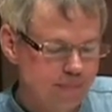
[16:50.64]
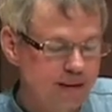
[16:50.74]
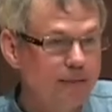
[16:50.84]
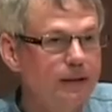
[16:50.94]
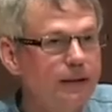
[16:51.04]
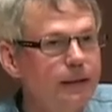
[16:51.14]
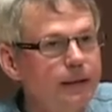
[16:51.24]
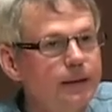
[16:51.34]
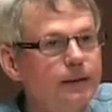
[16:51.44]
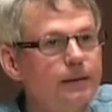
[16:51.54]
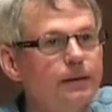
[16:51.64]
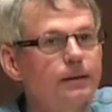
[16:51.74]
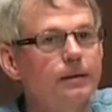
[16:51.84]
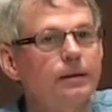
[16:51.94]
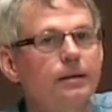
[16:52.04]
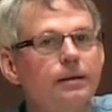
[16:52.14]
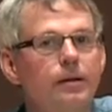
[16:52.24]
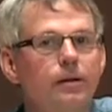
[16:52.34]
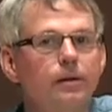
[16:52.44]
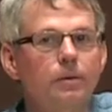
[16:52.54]
Seventeen,
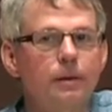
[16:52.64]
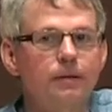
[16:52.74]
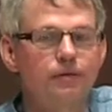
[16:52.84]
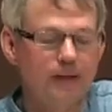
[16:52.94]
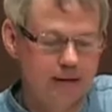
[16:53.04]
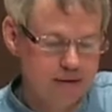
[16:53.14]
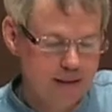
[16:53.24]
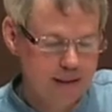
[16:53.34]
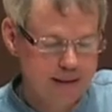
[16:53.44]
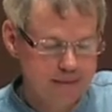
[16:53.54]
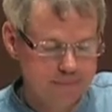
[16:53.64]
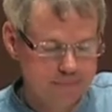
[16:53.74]
no finish line.